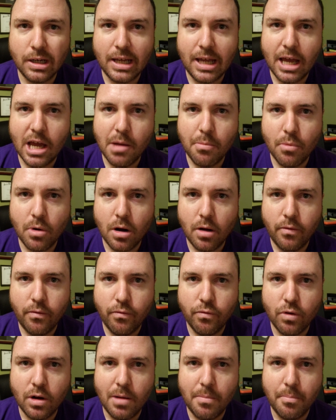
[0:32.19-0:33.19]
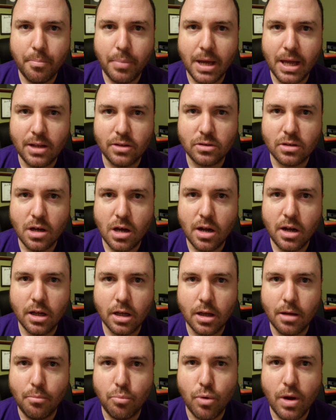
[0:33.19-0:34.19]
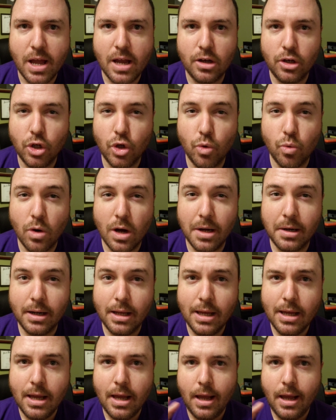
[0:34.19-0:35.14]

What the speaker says: camera from Panasonic, a brand new one.